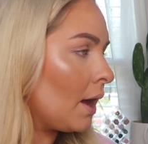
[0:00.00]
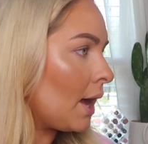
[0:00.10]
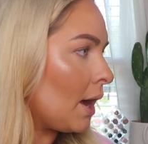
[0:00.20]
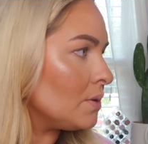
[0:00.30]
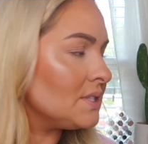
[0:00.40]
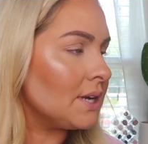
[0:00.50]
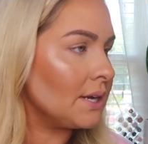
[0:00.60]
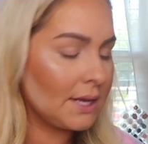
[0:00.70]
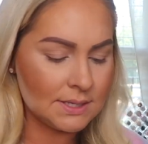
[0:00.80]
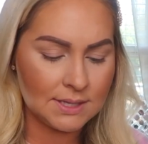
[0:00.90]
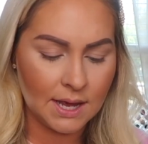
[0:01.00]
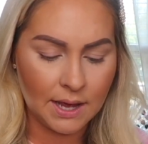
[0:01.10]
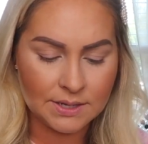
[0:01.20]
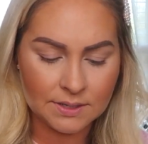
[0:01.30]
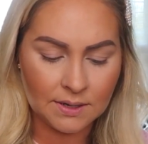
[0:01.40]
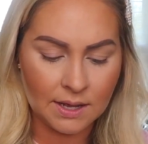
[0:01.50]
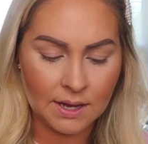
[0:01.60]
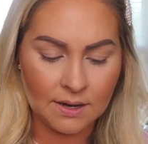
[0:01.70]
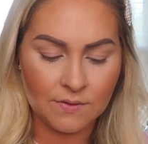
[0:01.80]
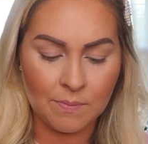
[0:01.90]
How stunning is that? I
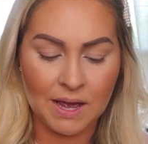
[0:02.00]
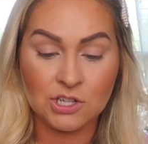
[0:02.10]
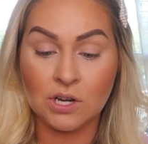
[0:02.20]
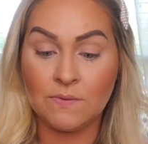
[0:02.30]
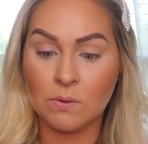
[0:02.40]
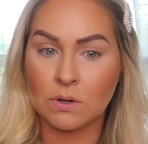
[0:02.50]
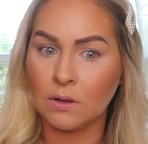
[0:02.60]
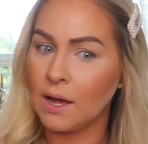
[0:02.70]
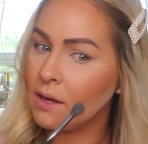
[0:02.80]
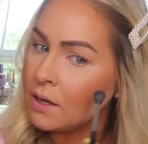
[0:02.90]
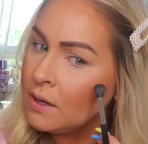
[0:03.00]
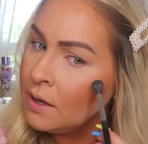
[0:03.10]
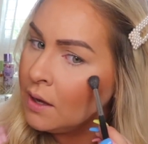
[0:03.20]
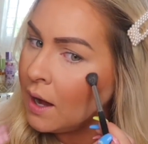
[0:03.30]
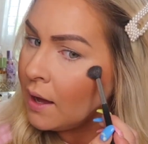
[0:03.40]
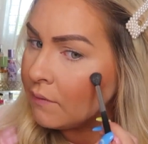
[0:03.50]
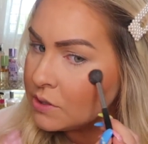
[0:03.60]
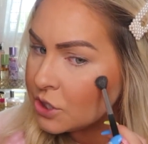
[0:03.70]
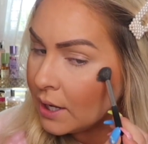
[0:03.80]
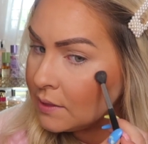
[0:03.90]
can't even imagine if you were to like, I
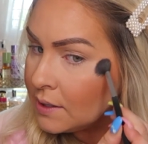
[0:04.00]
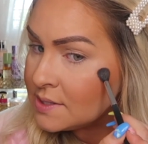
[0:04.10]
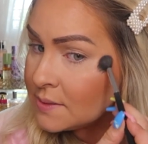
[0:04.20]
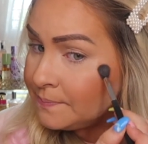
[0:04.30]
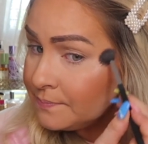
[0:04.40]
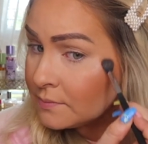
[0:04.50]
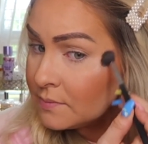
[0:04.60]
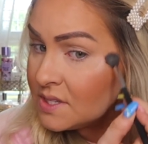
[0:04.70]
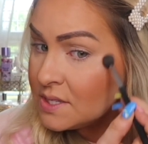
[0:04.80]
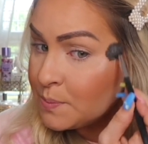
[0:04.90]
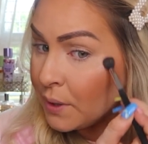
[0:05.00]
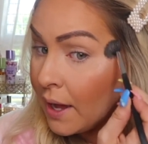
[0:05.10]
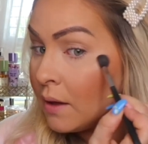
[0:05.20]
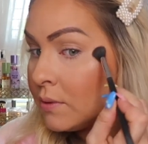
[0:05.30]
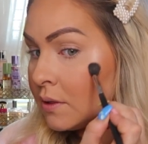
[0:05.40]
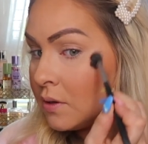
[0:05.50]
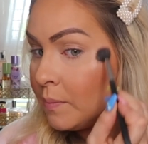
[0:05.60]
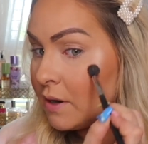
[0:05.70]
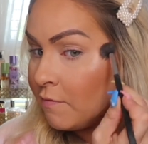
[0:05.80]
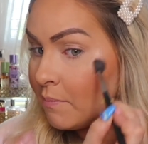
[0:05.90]
haven't tried this, spray it with a little
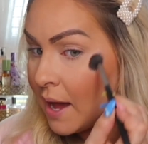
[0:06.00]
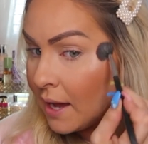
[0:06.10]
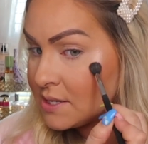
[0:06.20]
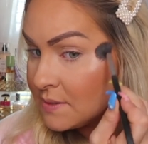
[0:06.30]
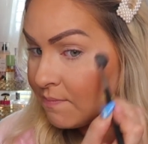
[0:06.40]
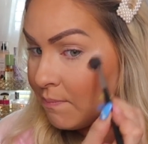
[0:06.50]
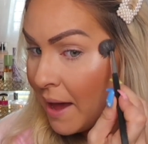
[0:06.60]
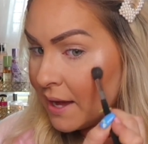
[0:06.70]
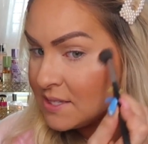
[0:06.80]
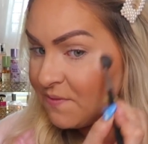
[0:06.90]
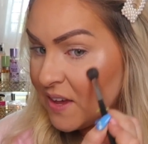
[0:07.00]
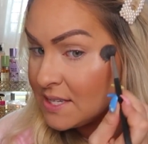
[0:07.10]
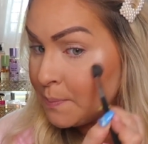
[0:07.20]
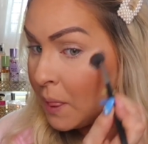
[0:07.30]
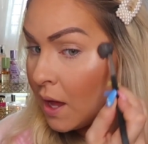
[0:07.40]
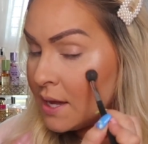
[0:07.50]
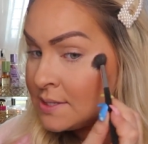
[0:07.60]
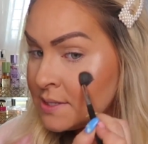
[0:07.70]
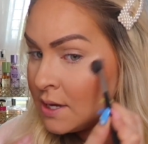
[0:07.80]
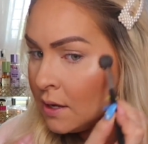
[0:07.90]
bit of Max Fix
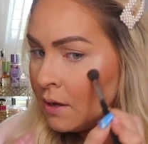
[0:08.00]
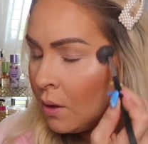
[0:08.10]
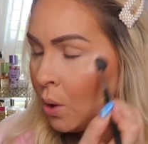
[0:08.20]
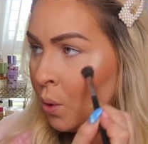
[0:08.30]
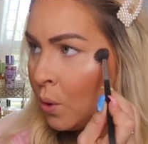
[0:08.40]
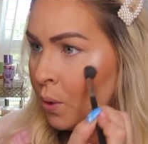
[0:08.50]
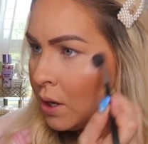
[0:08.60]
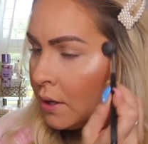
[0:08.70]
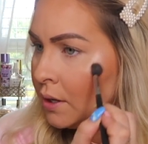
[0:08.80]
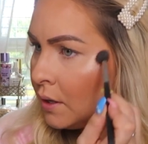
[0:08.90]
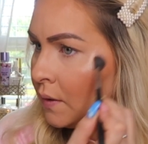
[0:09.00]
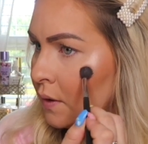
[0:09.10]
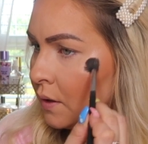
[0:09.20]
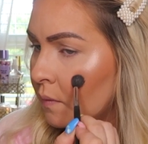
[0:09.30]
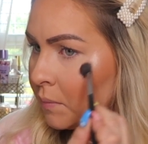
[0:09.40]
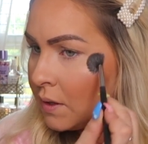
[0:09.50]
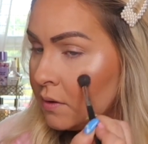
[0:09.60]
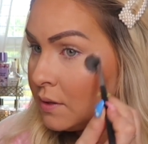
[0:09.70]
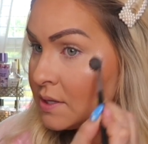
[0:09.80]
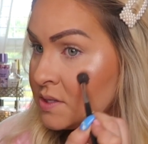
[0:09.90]
Plus. Whew. Oh my
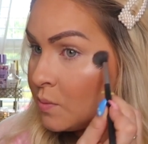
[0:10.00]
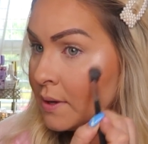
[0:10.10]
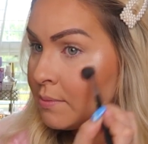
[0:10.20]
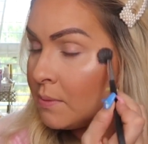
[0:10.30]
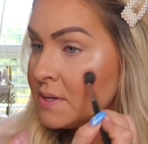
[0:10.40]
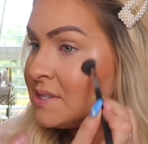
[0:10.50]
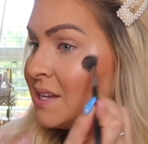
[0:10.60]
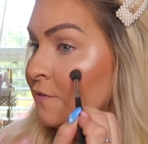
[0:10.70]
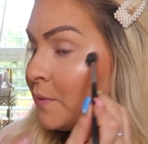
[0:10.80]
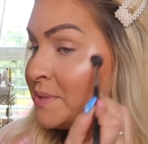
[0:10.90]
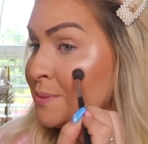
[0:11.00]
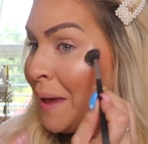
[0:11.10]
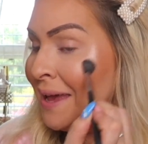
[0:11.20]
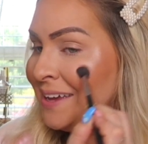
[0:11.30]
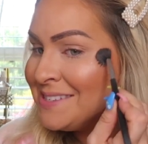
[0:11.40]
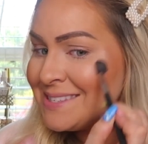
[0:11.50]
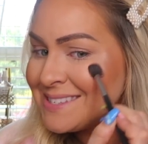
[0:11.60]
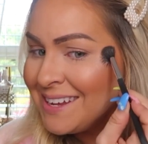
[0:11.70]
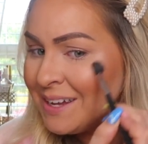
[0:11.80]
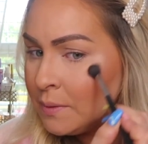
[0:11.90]
goodness, you'll be able to be seen from space.